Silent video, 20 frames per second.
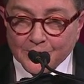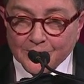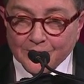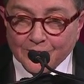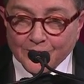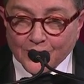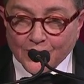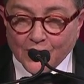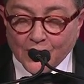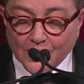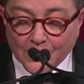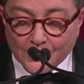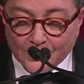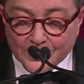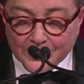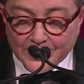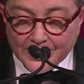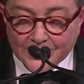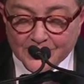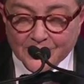for
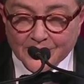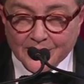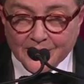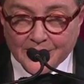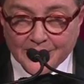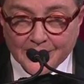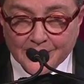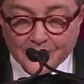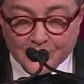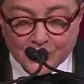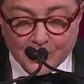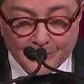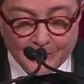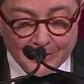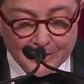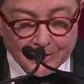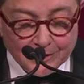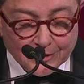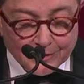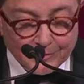coalescing the
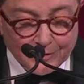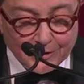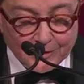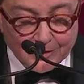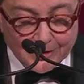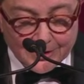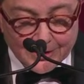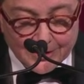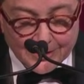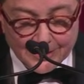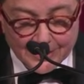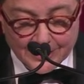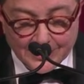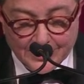LGBT community